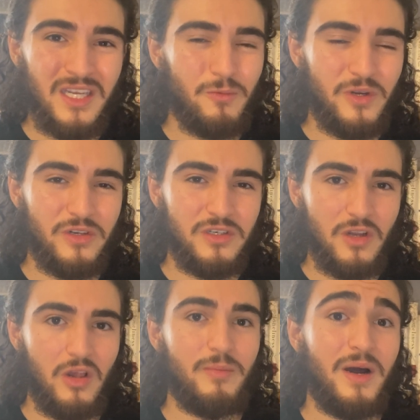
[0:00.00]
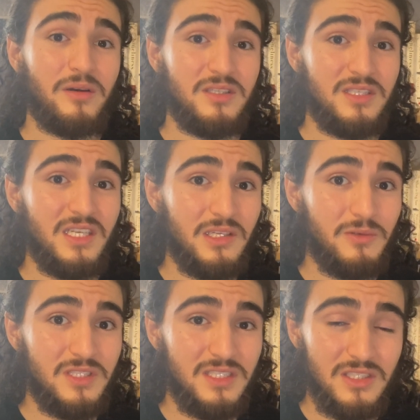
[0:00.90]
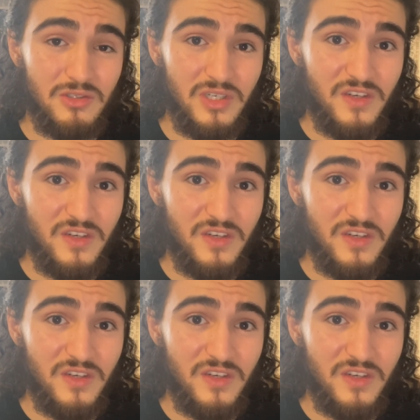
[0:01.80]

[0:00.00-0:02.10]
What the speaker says: and we learned all about continuous discrete